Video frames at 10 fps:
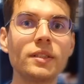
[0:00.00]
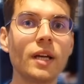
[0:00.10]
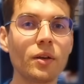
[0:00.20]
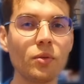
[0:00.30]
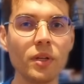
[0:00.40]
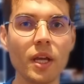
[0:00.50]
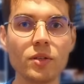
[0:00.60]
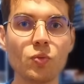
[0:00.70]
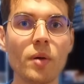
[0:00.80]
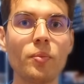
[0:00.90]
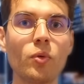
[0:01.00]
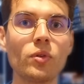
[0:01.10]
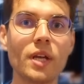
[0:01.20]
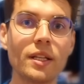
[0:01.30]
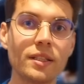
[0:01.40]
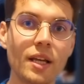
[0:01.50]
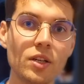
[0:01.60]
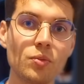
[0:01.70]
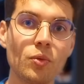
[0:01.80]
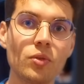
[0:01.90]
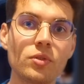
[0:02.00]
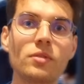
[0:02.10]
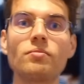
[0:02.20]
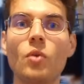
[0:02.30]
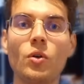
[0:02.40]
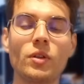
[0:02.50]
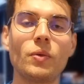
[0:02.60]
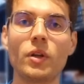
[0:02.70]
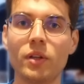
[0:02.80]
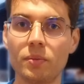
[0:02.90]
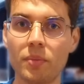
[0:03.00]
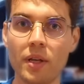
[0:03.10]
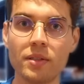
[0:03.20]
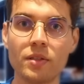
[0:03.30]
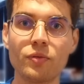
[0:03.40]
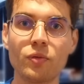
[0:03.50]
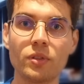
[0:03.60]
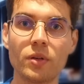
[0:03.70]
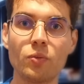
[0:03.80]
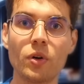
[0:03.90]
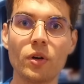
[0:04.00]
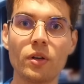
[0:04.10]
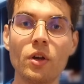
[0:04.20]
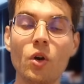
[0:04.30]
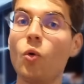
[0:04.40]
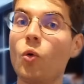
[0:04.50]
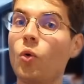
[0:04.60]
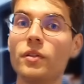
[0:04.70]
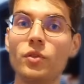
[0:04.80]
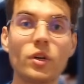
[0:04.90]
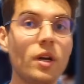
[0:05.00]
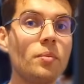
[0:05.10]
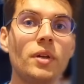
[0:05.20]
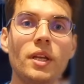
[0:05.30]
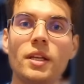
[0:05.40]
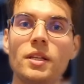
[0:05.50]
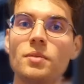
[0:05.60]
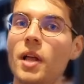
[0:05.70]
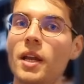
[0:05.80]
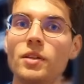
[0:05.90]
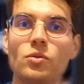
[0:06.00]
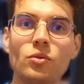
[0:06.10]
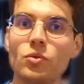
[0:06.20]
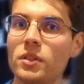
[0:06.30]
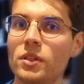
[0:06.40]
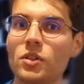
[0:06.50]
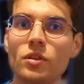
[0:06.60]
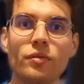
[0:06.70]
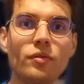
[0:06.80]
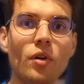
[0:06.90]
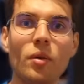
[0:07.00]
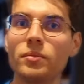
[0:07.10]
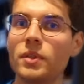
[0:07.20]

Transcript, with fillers: that creates reports and dashboards on a regular basis for their work, or if your company is planning to transition from their